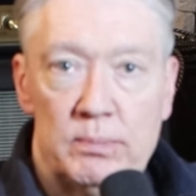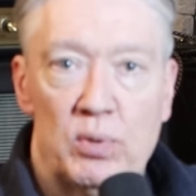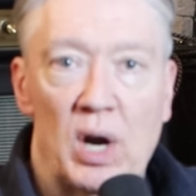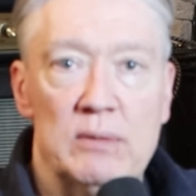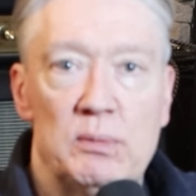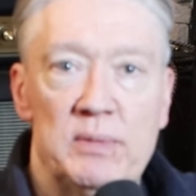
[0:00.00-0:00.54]

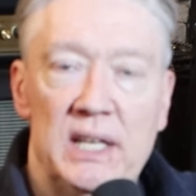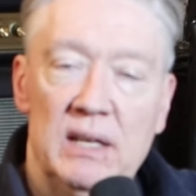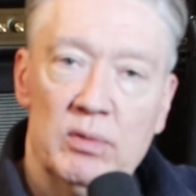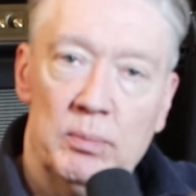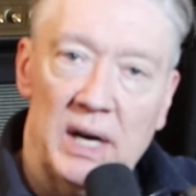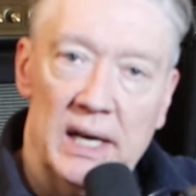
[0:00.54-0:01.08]
probably
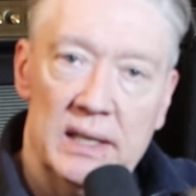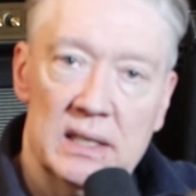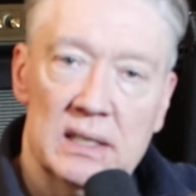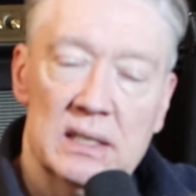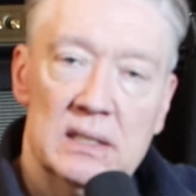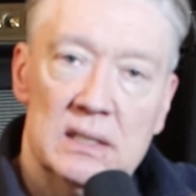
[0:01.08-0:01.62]
even by
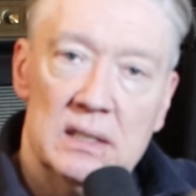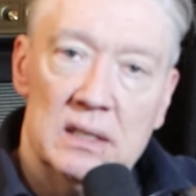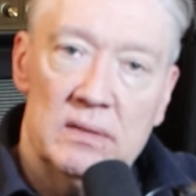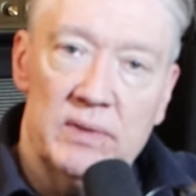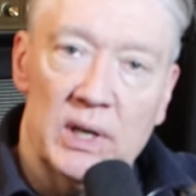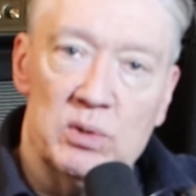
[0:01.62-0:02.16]
the
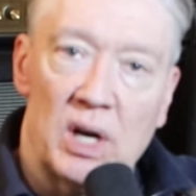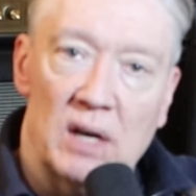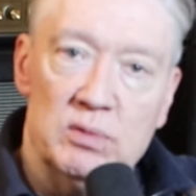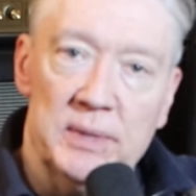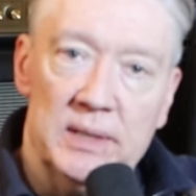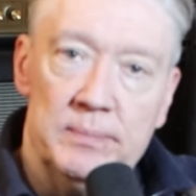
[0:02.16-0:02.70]
federal
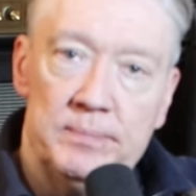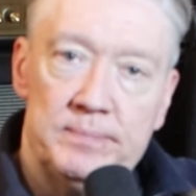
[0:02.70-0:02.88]
government.